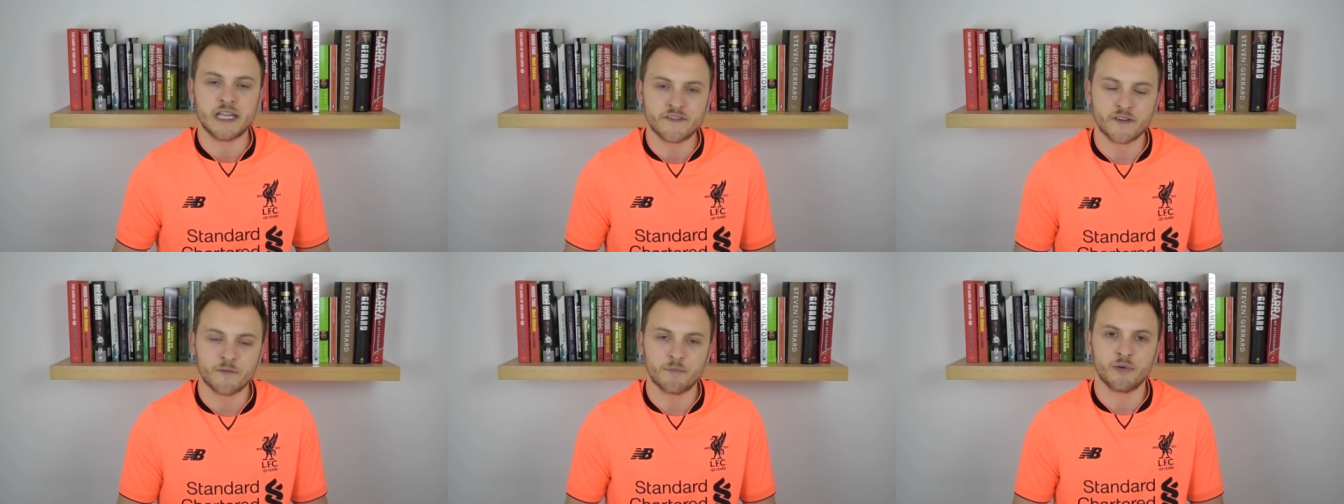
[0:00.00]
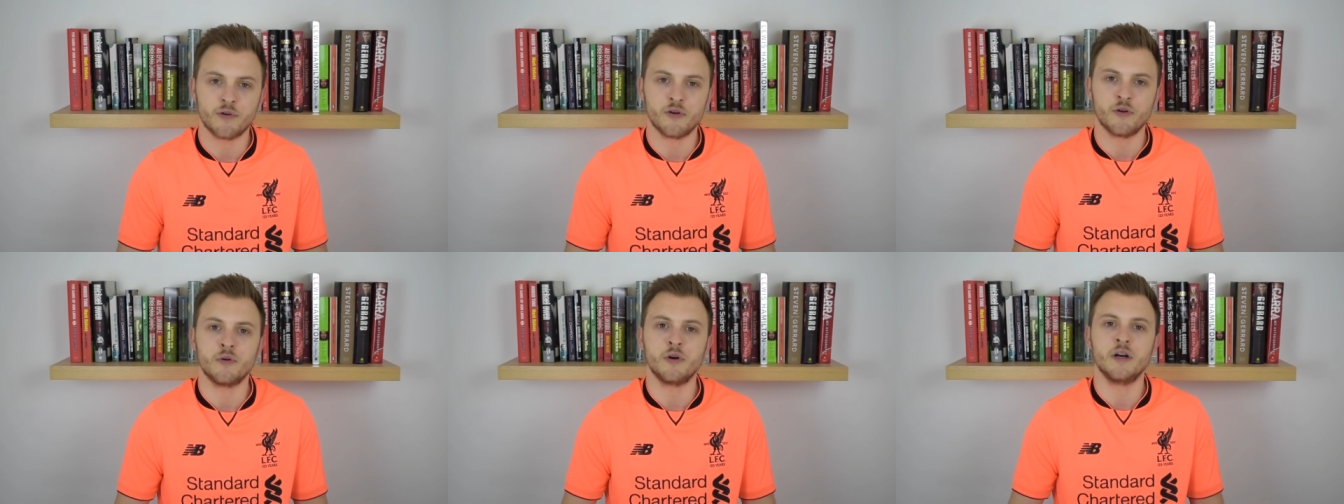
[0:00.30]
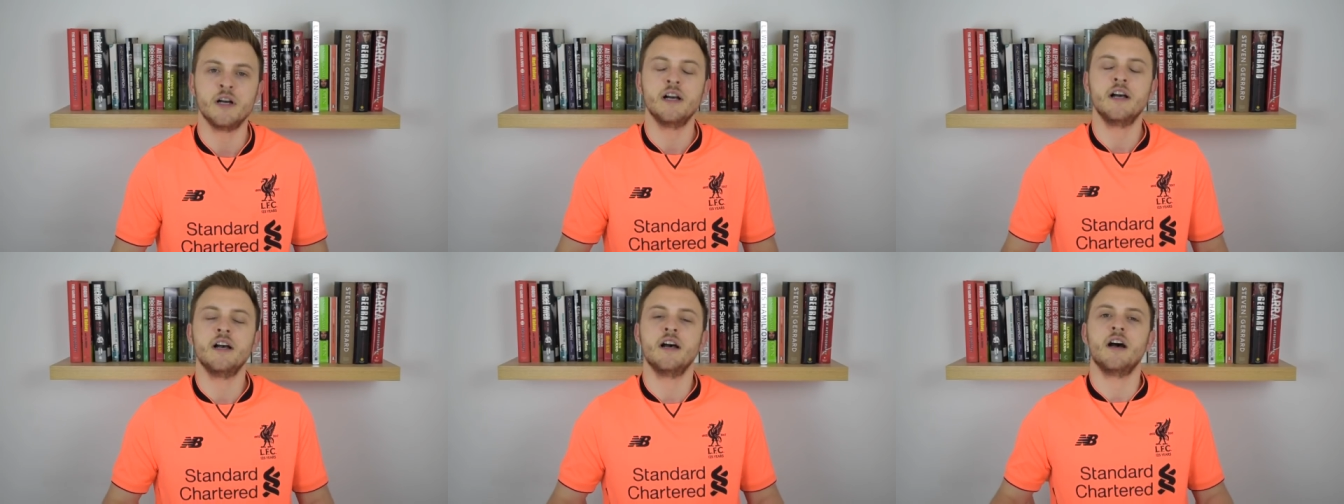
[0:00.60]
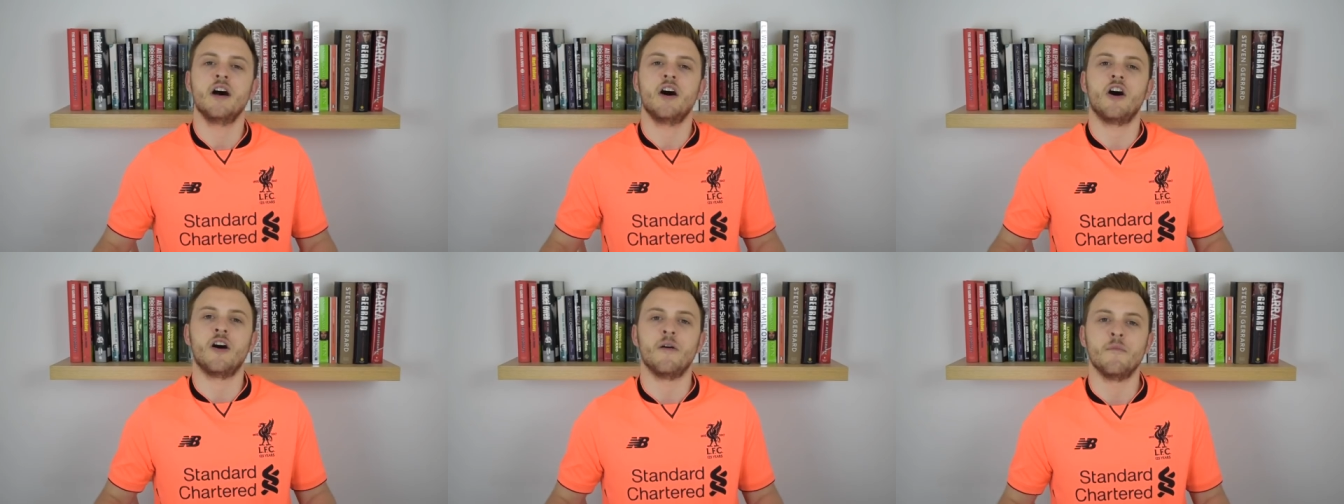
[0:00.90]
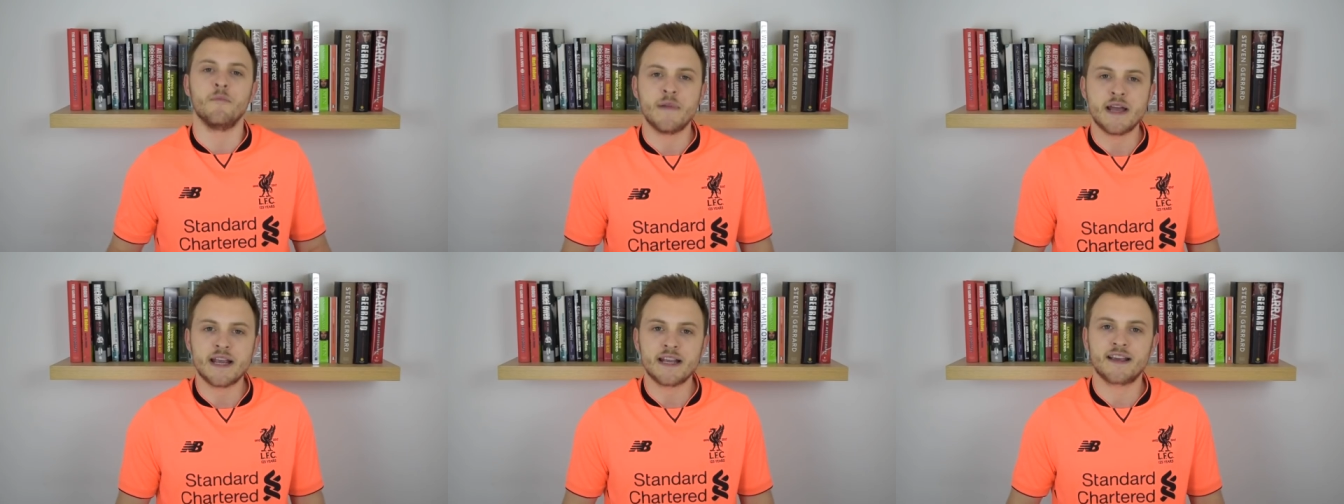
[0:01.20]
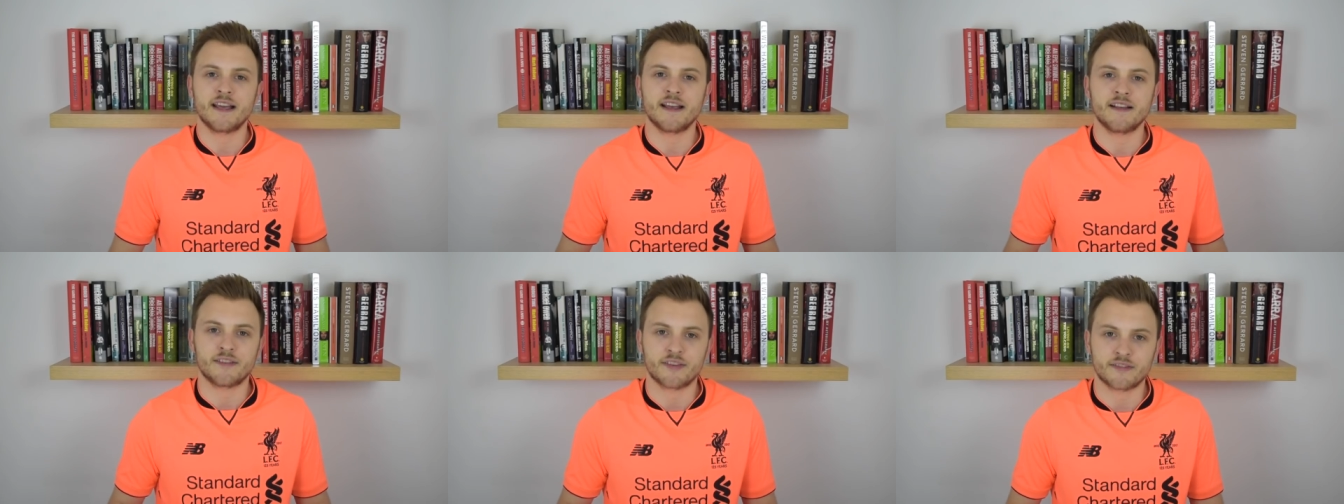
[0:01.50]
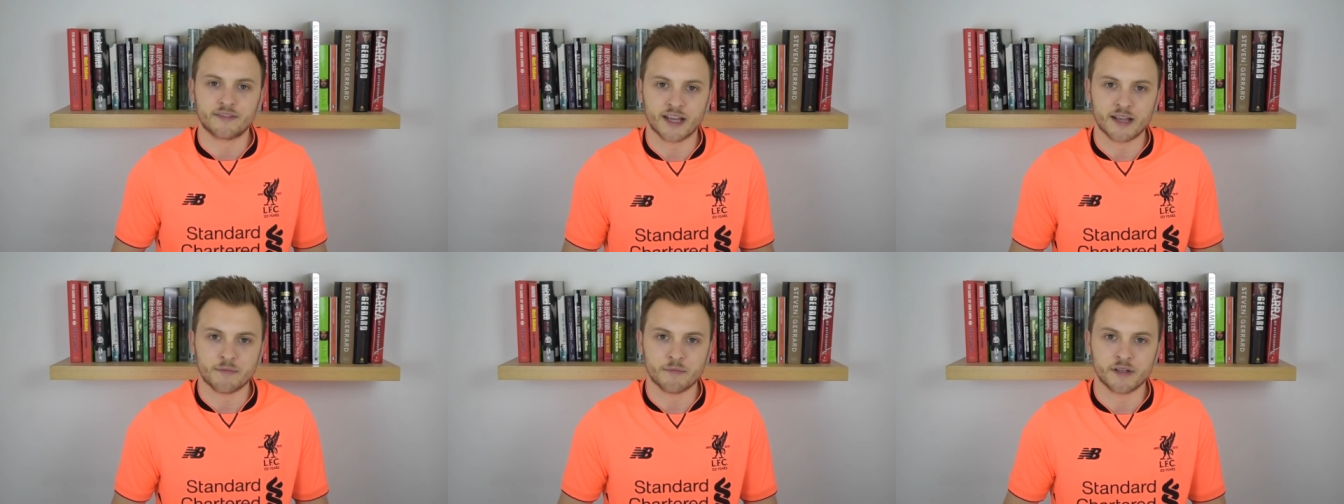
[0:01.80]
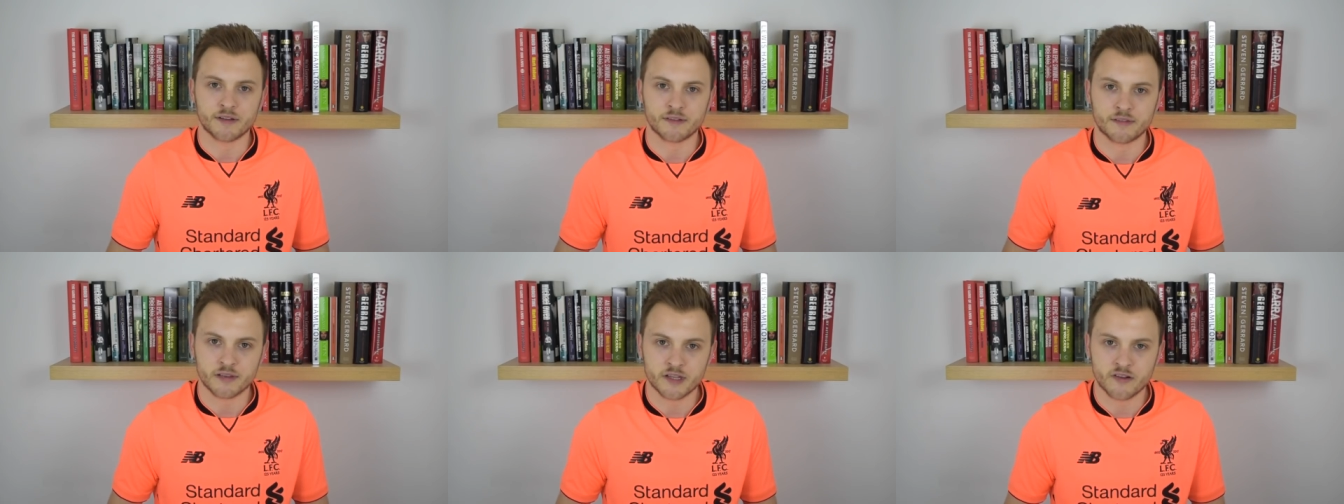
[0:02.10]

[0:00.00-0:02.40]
Liverpool are making statements,